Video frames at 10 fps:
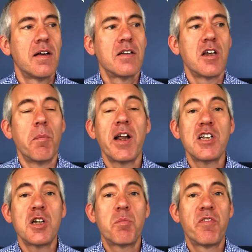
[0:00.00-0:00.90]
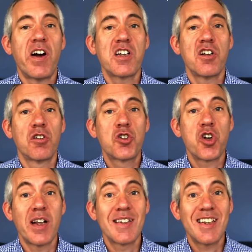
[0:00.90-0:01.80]
So Managing Professional
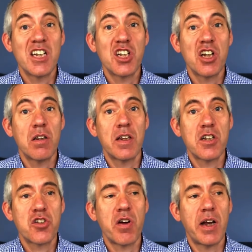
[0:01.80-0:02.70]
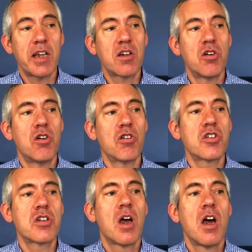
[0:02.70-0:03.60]
Transition, this training
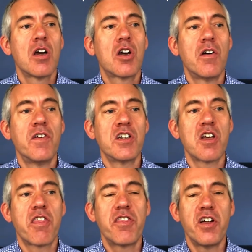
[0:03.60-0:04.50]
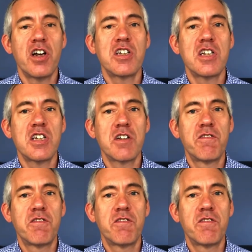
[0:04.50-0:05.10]
course covers 30 to